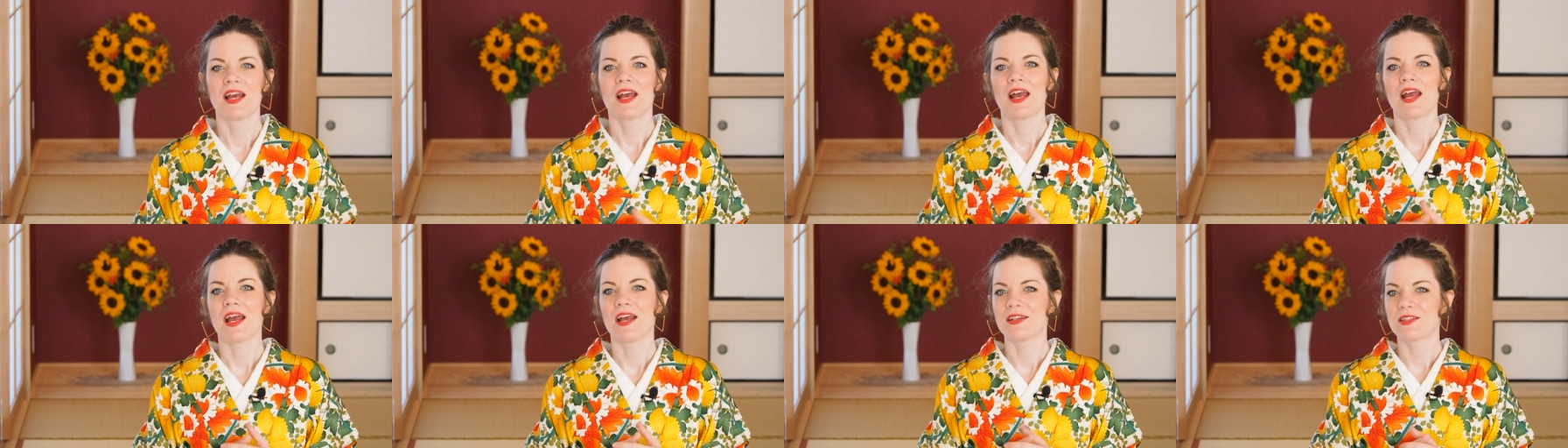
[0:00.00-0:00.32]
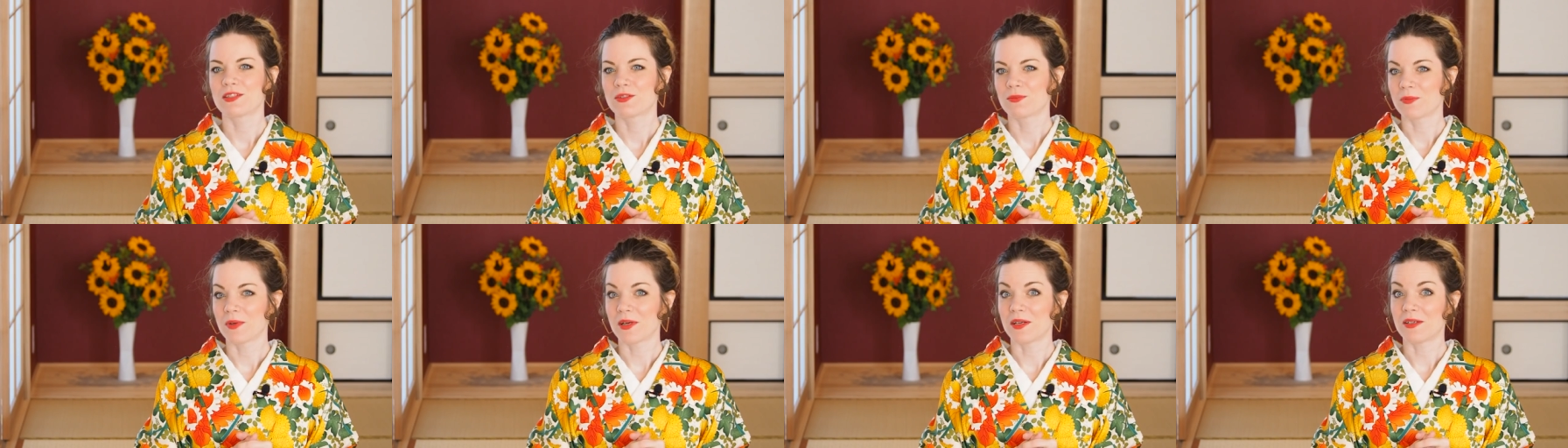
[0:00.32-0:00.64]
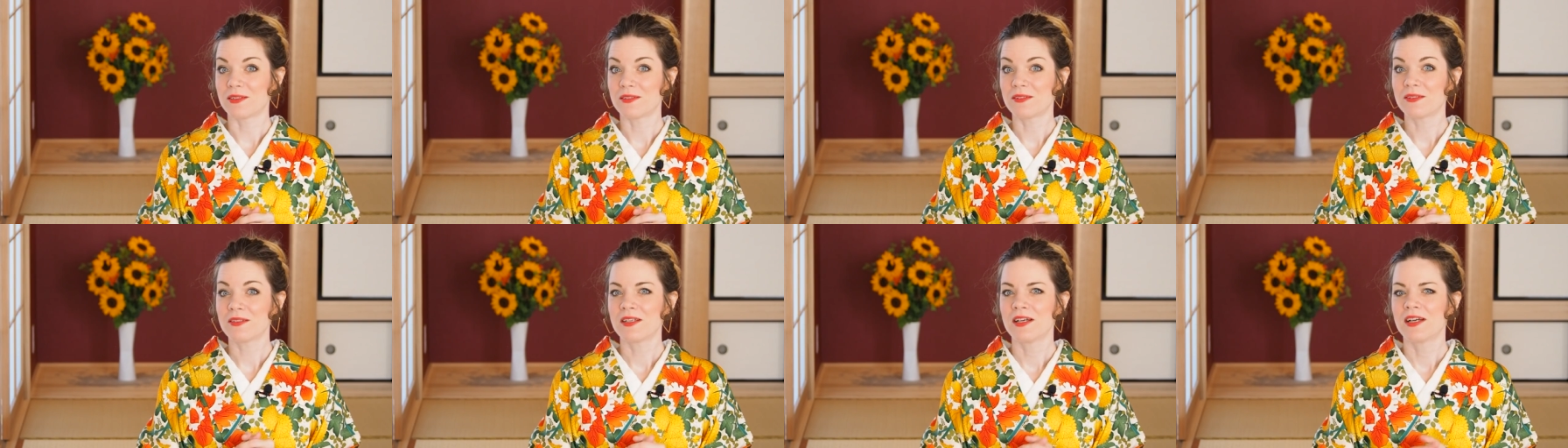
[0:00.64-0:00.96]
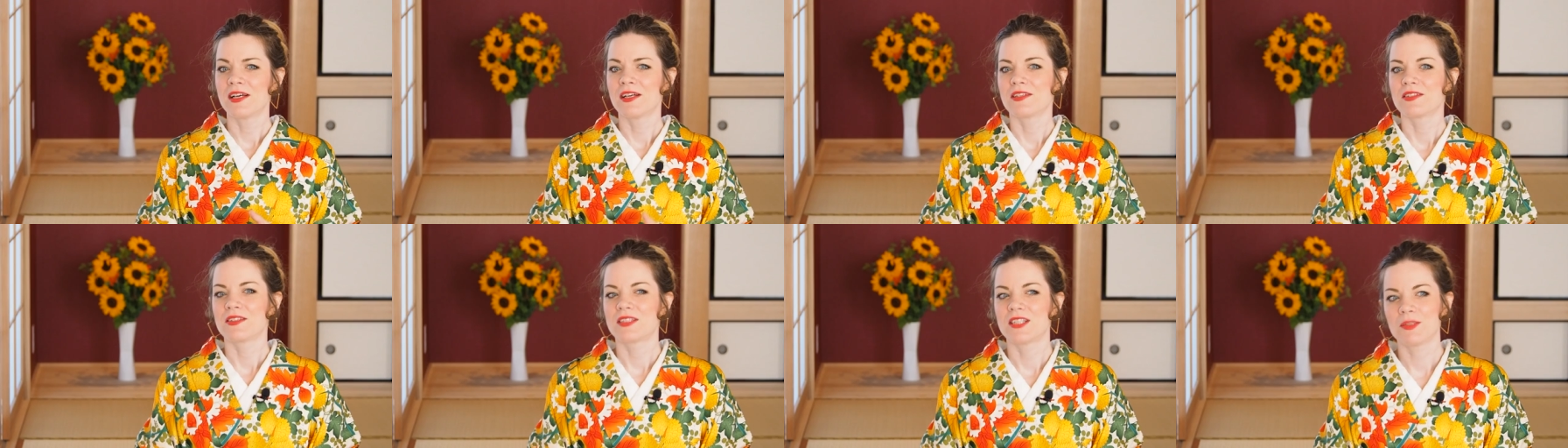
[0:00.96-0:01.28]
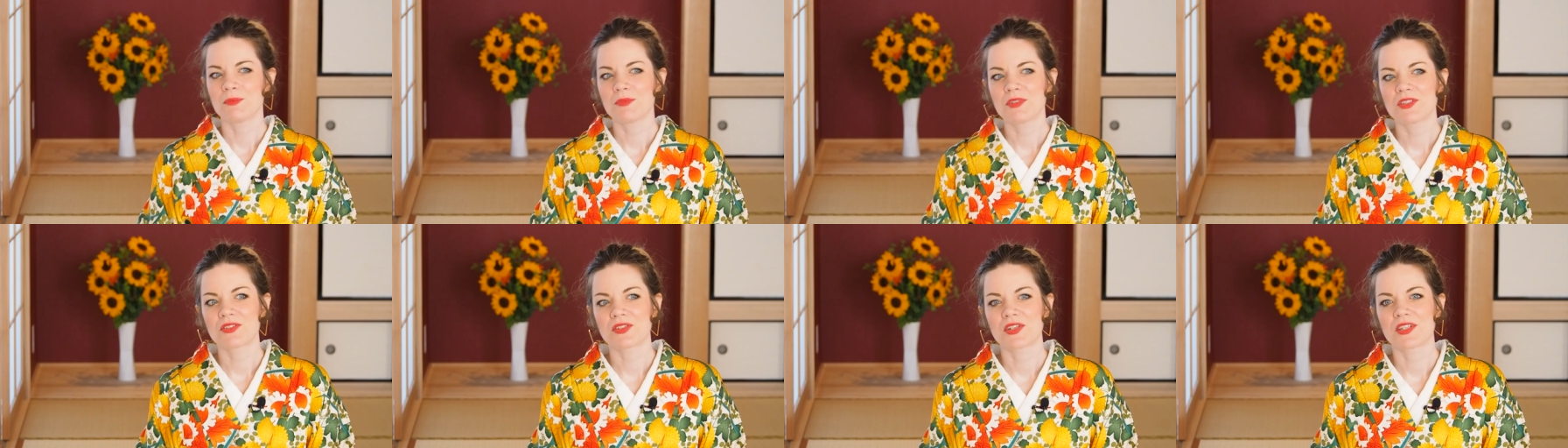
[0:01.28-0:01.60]
As well,
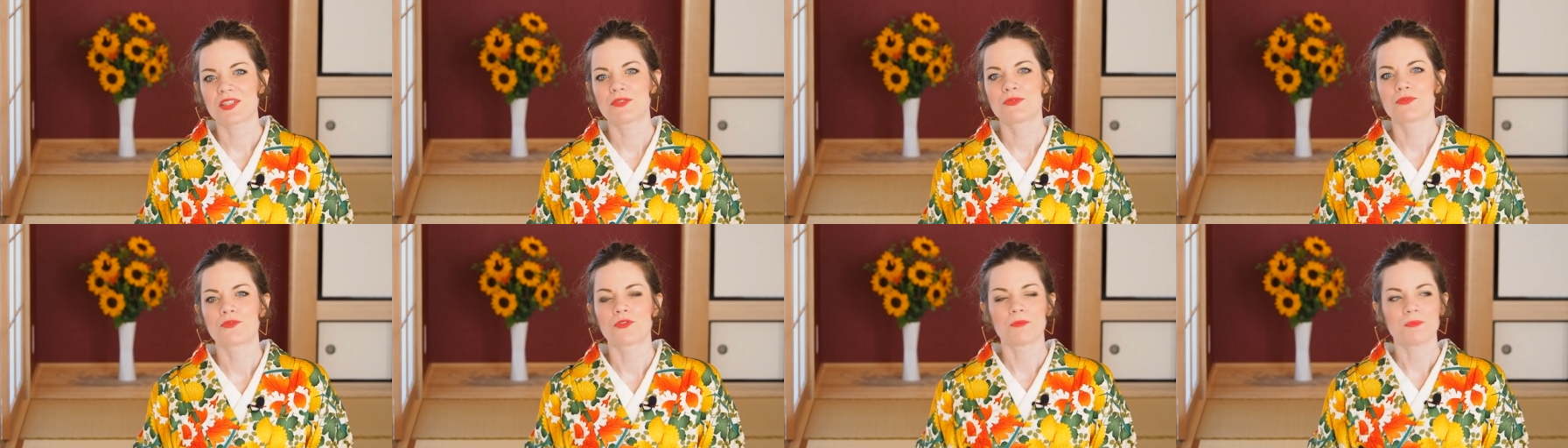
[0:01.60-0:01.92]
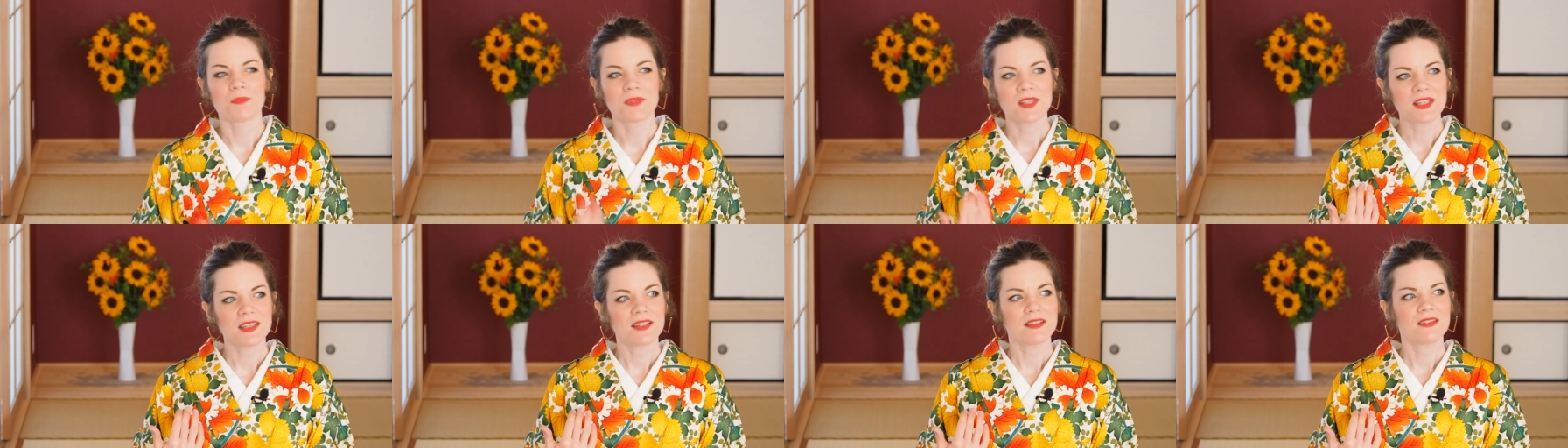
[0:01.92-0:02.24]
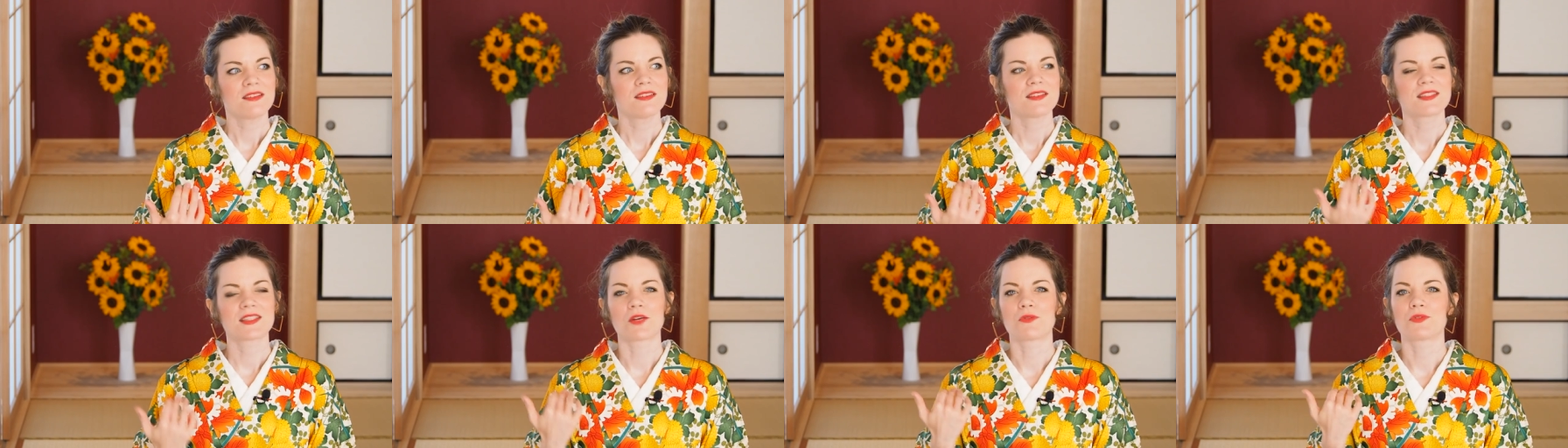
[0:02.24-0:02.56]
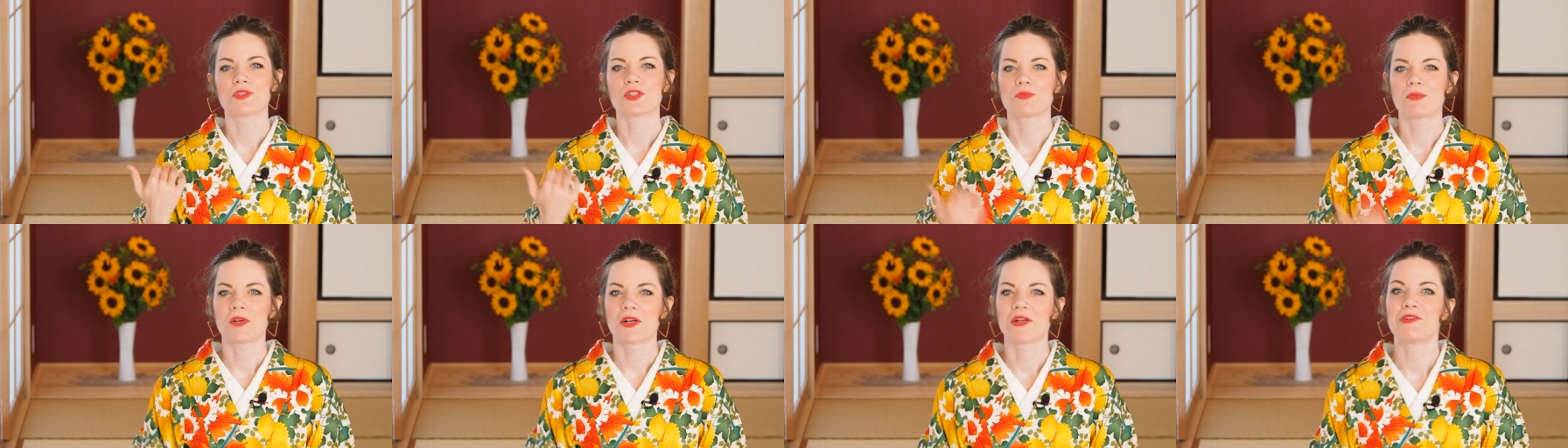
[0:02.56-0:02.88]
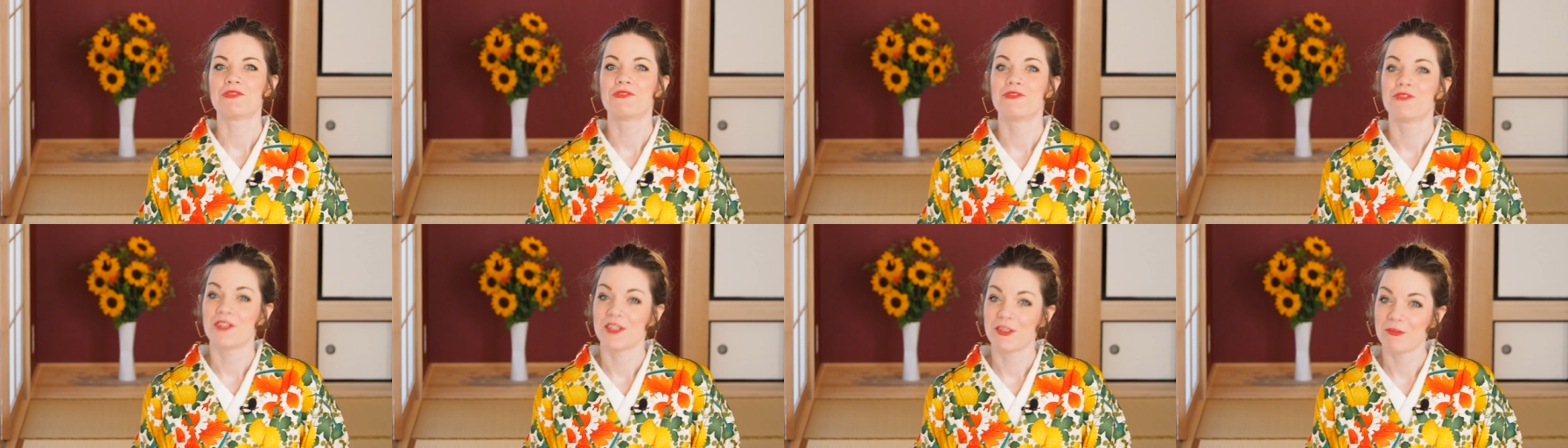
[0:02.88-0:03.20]
seamstress for me sounds very
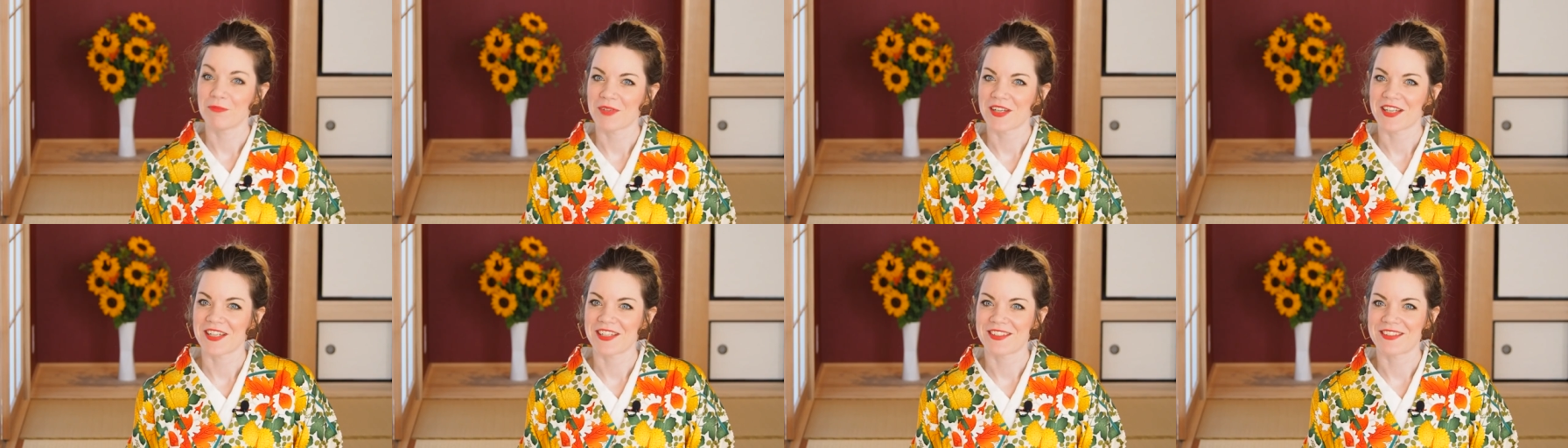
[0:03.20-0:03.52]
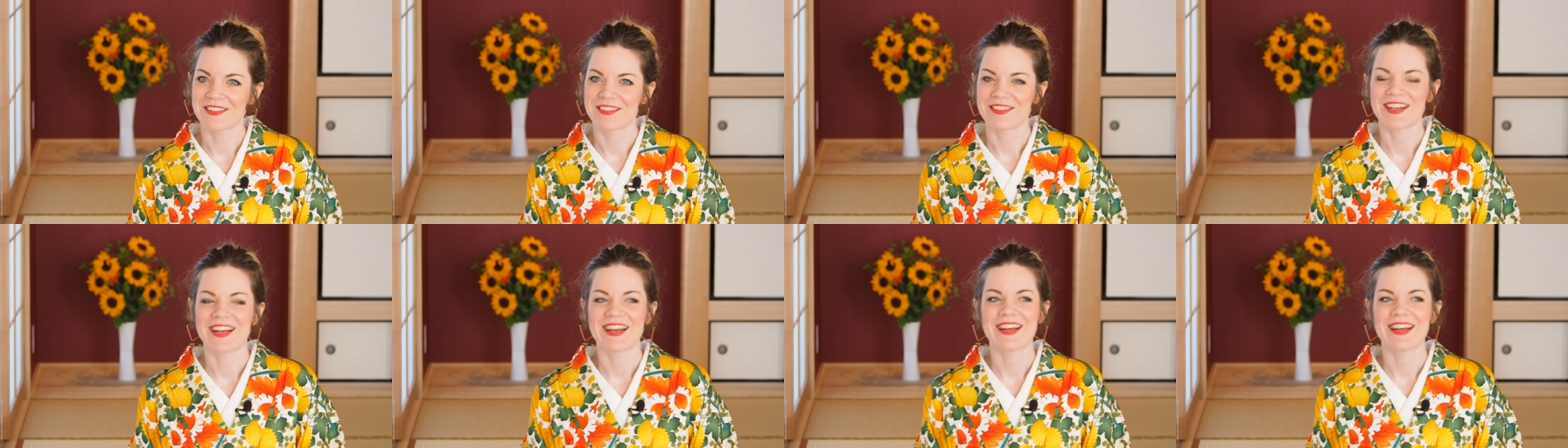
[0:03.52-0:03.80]
female,